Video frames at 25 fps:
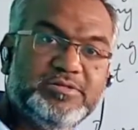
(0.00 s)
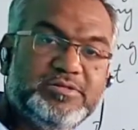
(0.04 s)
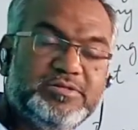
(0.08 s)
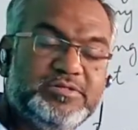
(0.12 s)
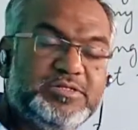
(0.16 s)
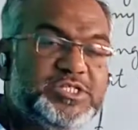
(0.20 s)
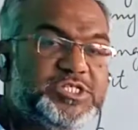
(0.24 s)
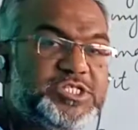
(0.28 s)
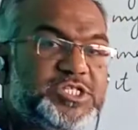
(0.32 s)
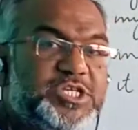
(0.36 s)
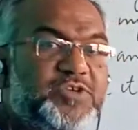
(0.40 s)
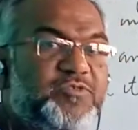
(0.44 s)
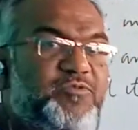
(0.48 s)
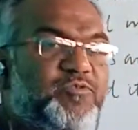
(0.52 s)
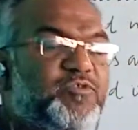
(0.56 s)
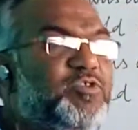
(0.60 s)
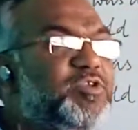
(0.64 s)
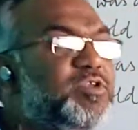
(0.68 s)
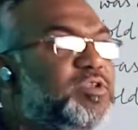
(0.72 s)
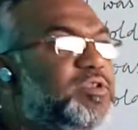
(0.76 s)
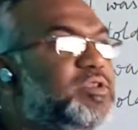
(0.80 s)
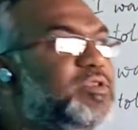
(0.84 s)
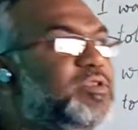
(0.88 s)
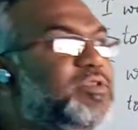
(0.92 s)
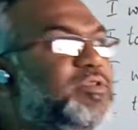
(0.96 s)

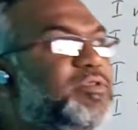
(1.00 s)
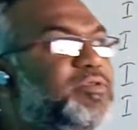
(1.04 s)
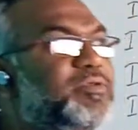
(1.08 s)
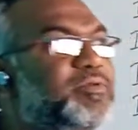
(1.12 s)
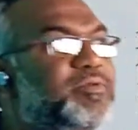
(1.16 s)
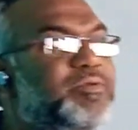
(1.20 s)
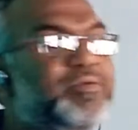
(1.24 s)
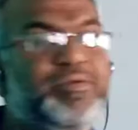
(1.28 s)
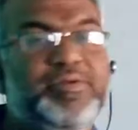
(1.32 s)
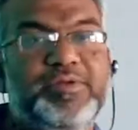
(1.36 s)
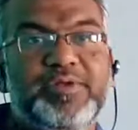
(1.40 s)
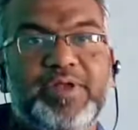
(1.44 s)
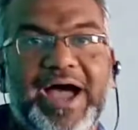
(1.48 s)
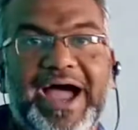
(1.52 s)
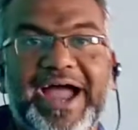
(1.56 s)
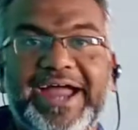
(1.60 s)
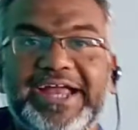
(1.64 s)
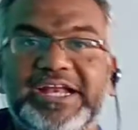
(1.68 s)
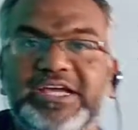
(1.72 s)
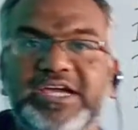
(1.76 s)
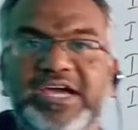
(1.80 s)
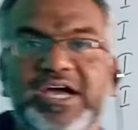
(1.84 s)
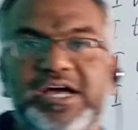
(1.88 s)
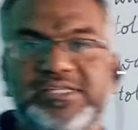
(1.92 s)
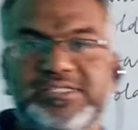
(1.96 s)
deceitful
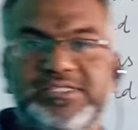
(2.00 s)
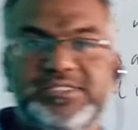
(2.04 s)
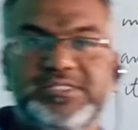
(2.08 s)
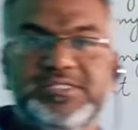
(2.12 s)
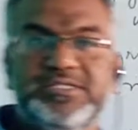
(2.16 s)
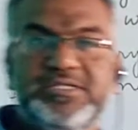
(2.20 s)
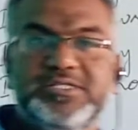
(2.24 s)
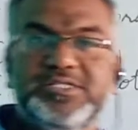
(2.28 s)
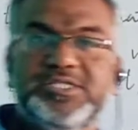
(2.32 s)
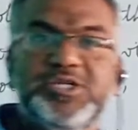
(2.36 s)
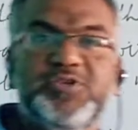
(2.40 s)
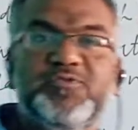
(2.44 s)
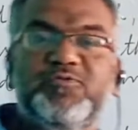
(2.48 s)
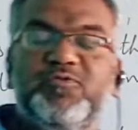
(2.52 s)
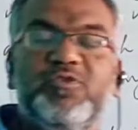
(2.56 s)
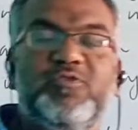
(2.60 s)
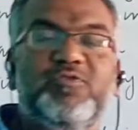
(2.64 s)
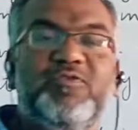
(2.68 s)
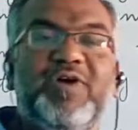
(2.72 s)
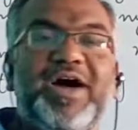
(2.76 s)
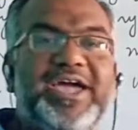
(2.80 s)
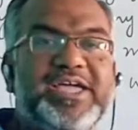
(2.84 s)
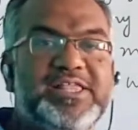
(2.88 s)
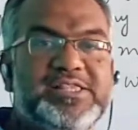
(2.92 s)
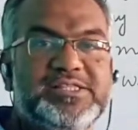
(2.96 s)
ideas, deceitful
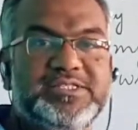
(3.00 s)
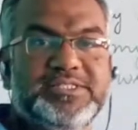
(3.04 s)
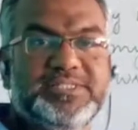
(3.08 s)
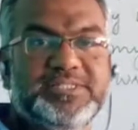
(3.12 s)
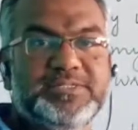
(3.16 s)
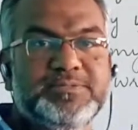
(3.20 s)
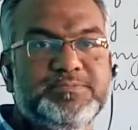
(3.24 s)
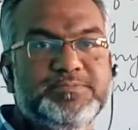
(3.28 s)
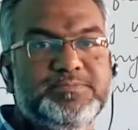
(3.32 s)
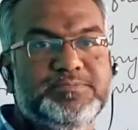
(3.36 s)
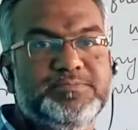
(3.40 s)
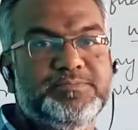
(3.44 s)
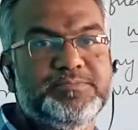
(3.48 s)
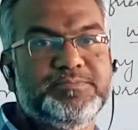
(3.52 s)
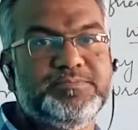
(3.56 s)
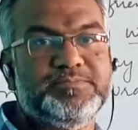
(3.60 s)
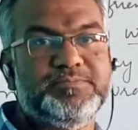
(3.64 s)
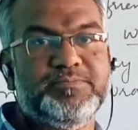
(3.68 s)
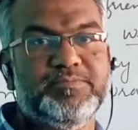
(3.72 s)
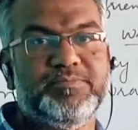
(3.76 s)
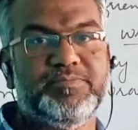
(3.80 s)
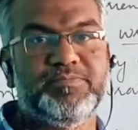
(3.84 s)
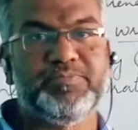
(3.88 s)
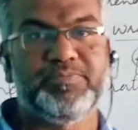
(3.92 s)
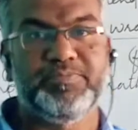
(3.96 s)
wiles.
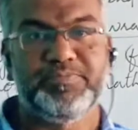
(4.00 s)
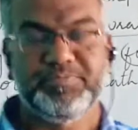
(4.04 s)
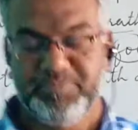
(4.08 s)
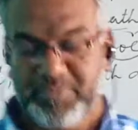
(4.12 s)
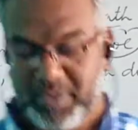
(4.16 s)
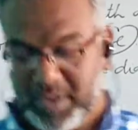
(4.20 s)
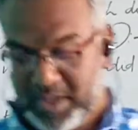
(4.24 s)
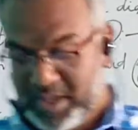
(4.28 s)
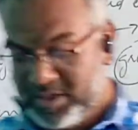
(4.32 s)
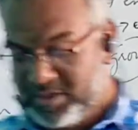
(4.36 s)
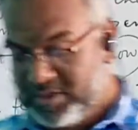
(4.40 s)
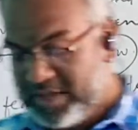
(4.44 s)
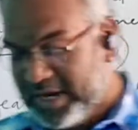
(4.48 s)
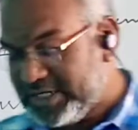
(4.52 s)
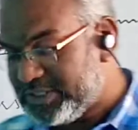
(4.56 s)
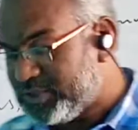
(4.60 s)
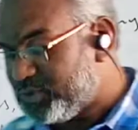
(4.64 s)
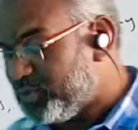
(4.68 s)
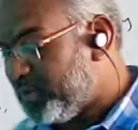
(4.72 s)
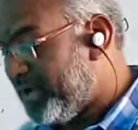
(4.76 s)
That's